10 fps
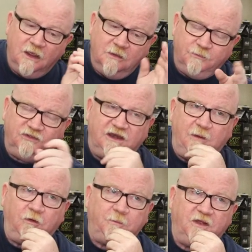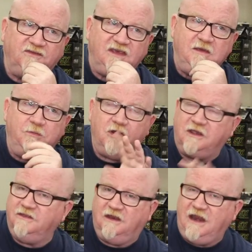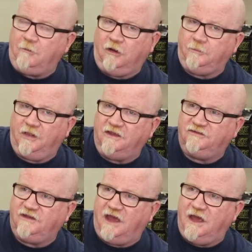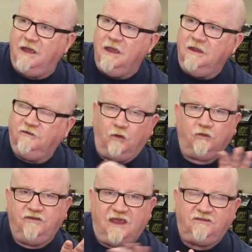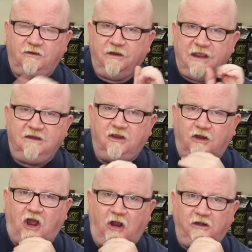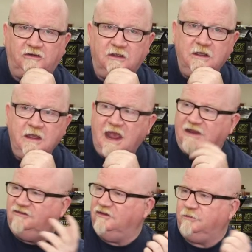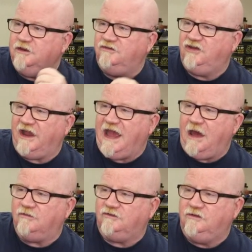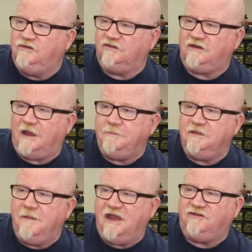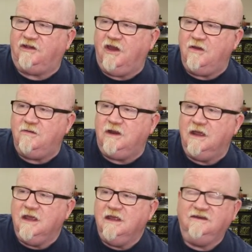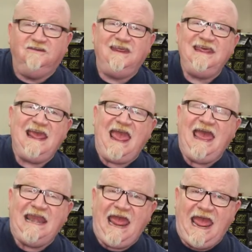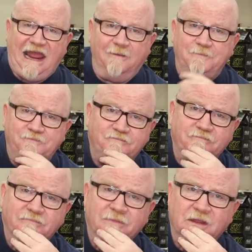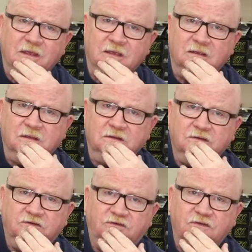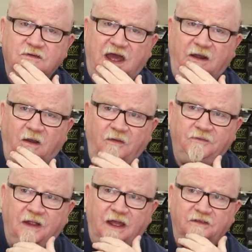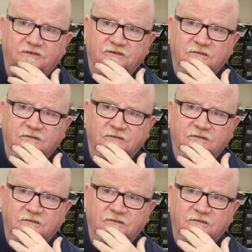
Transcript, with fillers: Put the Network Plus ebook and the Network Plus uh, Total Tester into your cart. And just when you check out, just type in the magic code DNA. Do not authorize.